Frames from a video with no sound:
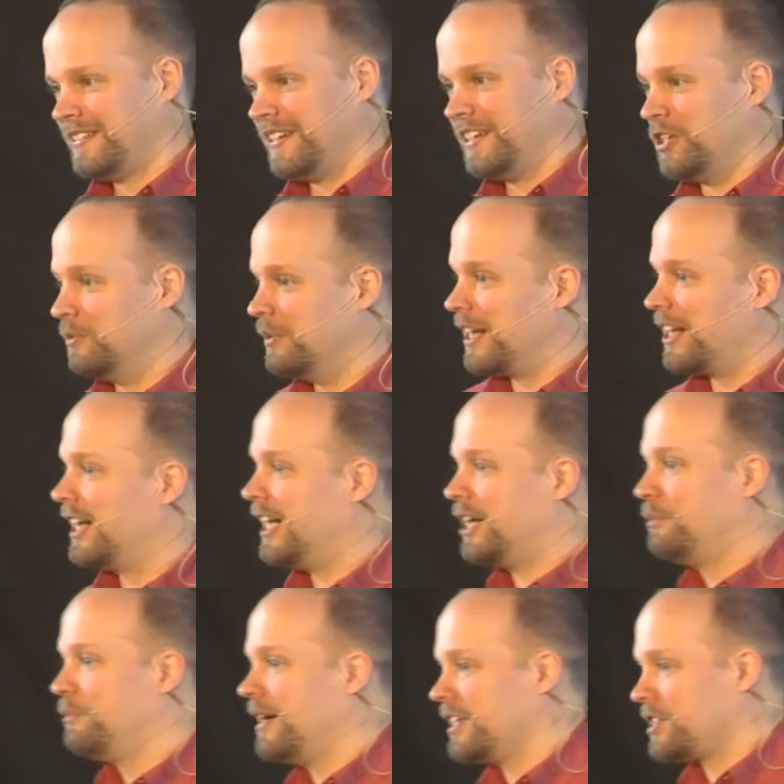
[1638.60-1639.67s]
And no matter
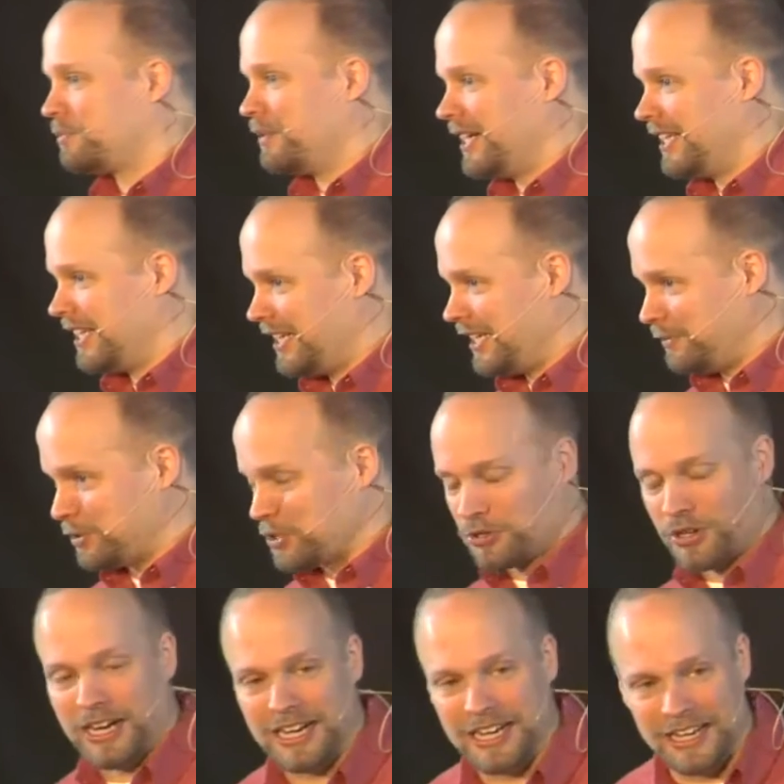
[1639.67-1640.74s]
how much Balaam
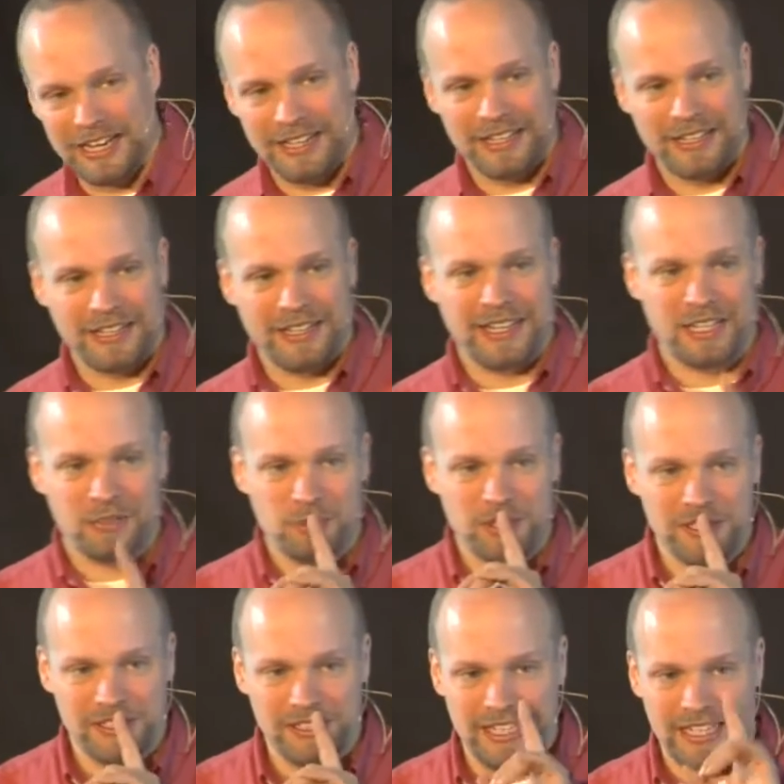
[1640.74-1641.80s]
tried, God
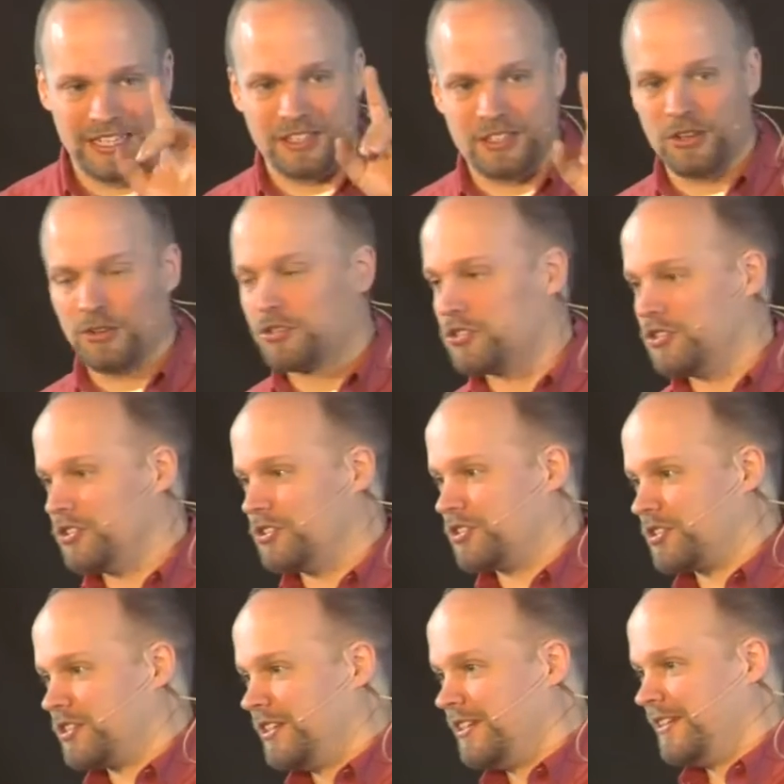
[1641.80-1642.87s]
wouldn't let
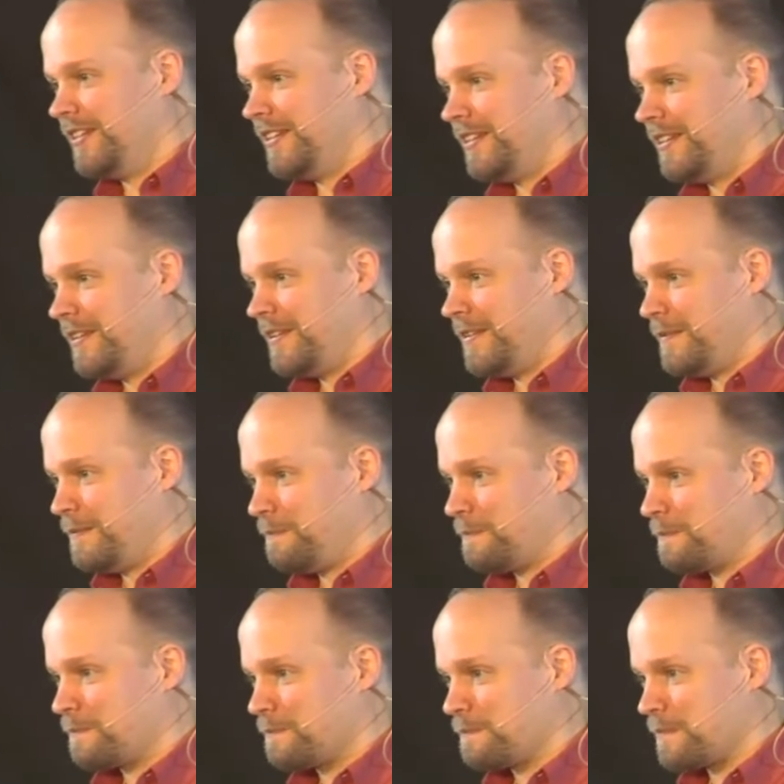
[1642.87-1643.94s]
curses
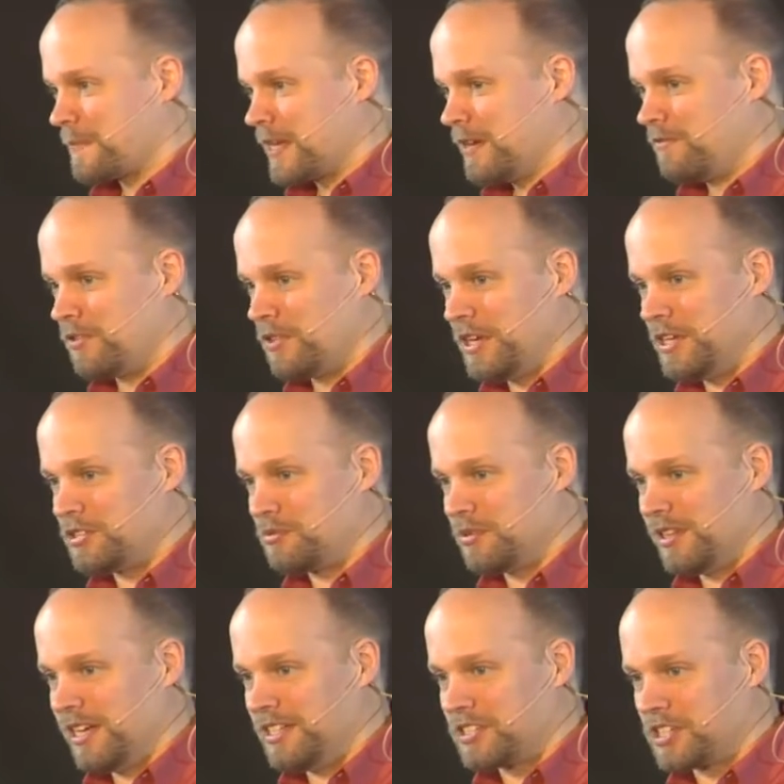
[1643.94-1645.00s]
for the
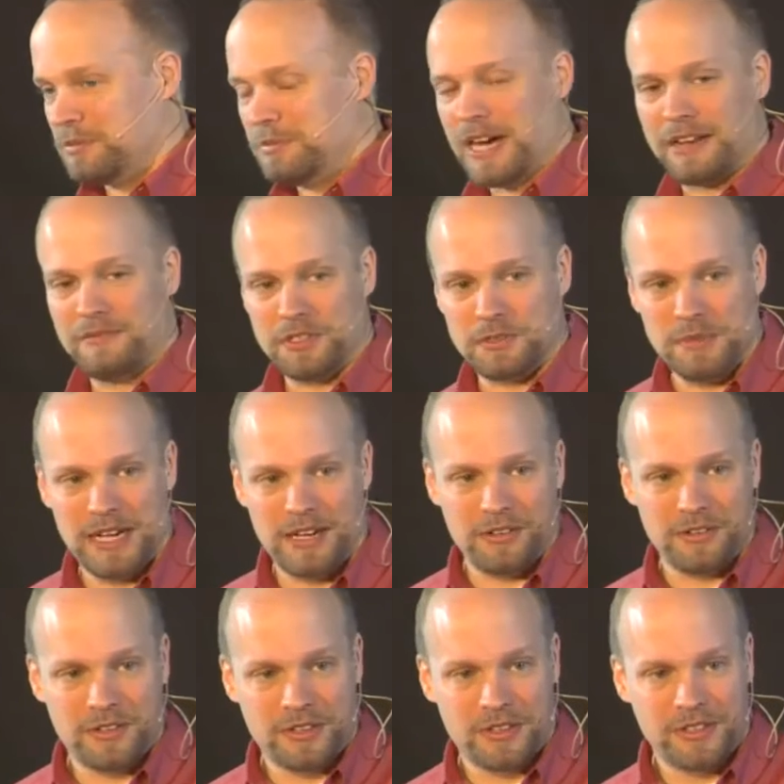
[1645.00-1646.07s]
Israelites come out of his
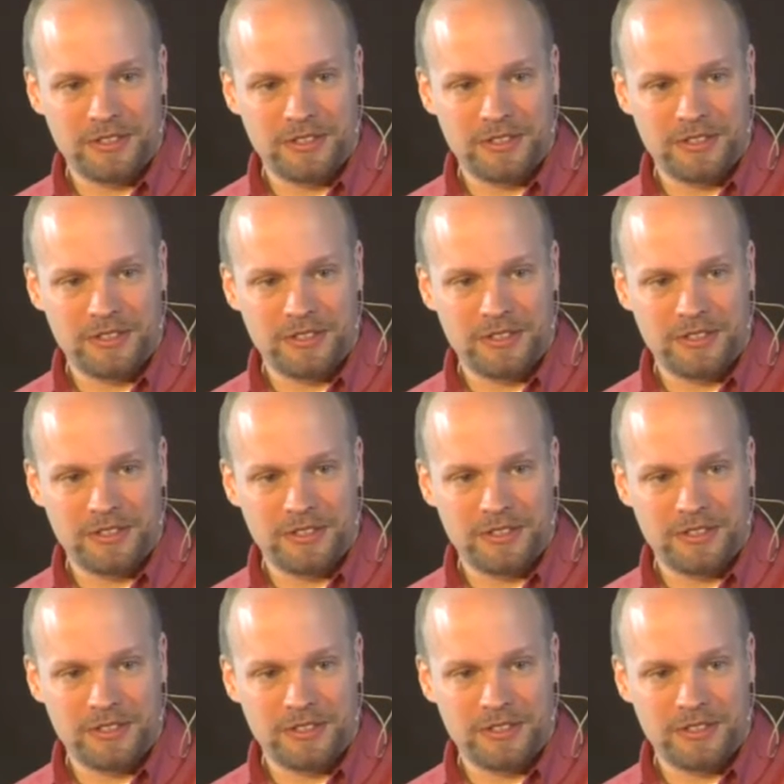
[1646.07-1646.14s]
mouth.